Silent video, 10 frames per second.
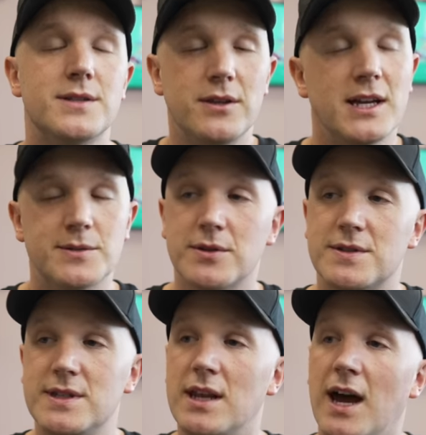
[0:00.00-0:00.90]
So the
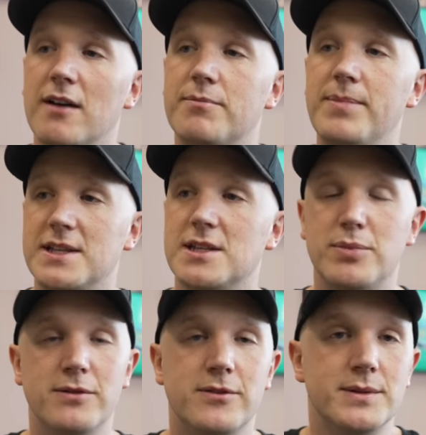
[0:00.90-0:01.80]
Xbox did have better
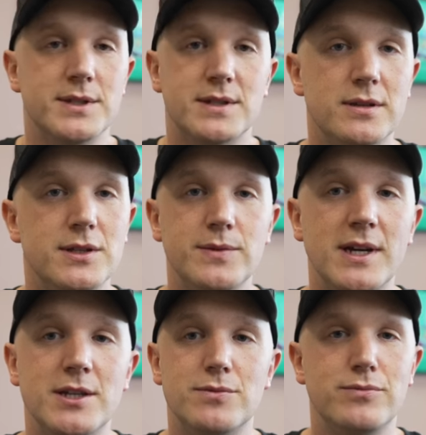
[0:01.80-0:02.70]
performance than the
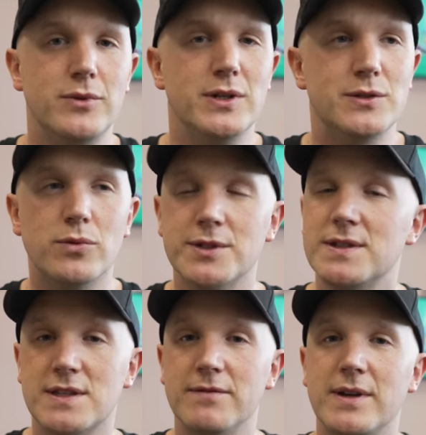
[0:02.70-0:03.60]
Switch, which
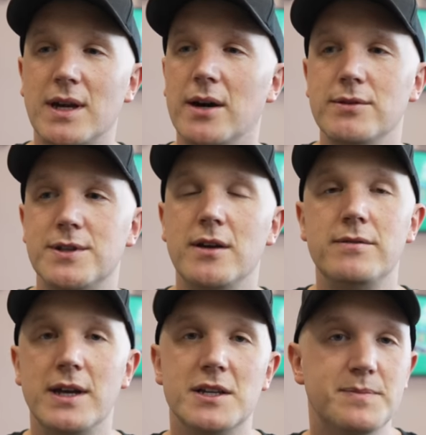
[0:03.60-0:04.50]
wasn't something I was
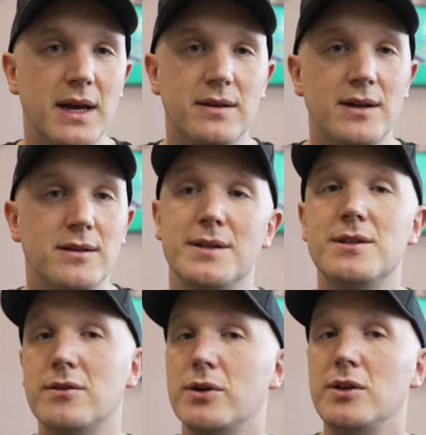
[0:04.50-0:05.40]
overly expecting,
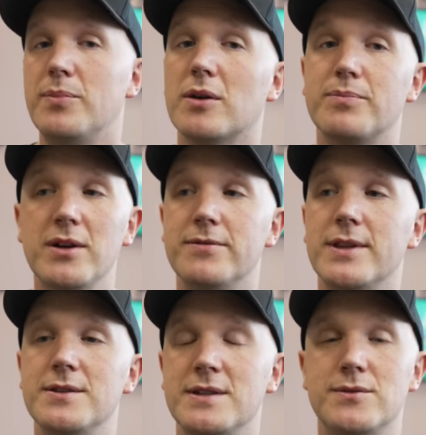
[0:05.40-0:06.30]
considering when you plug both of
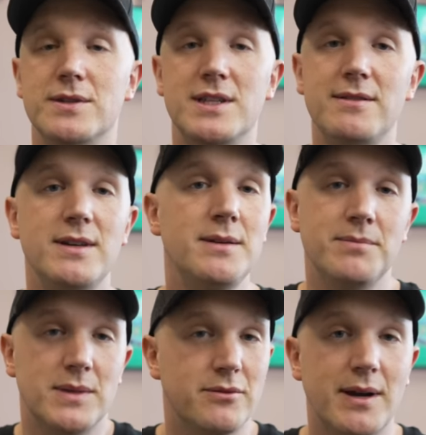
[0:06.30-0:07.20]
those into a TV,
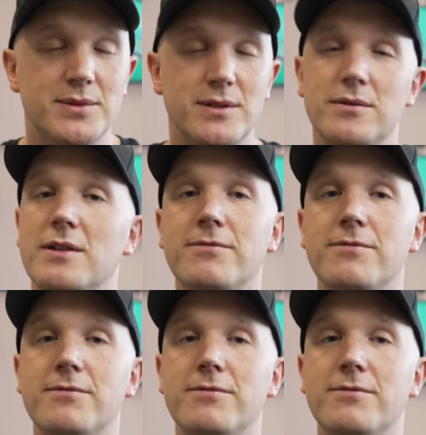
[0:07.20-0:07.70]
they're absolutely